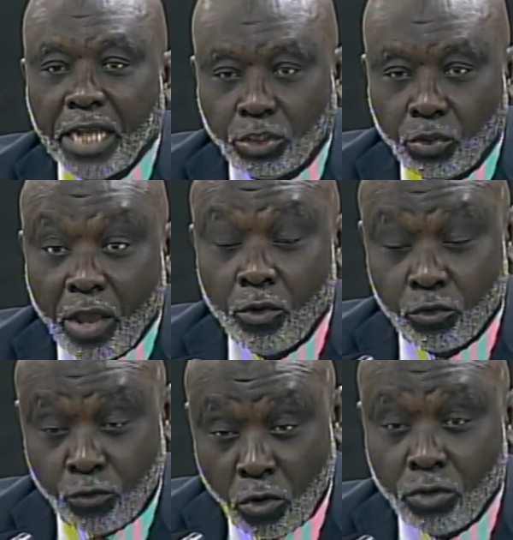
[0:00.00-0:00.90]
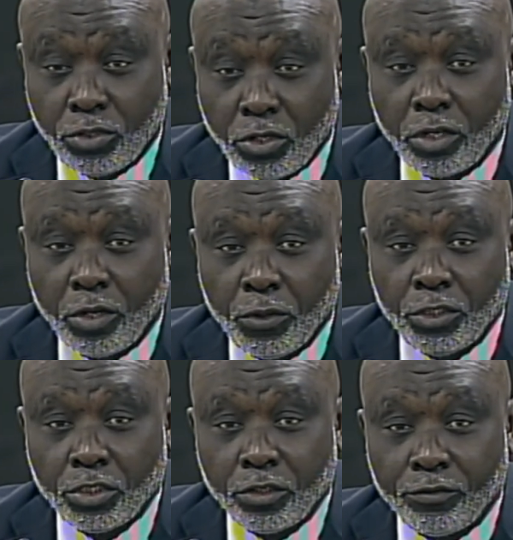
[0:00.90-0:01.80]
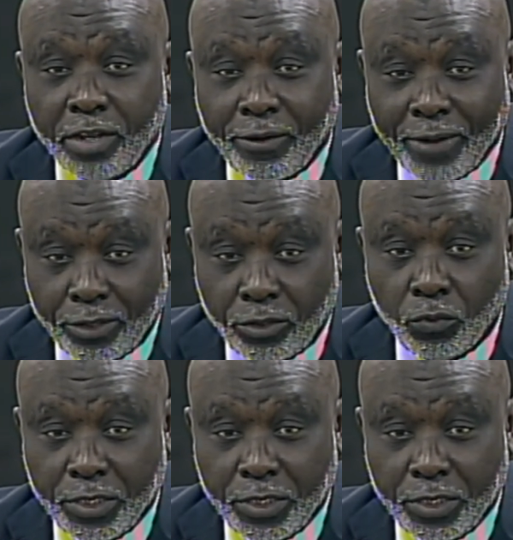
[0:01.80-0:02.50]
Actually, I was focusing on the position of director,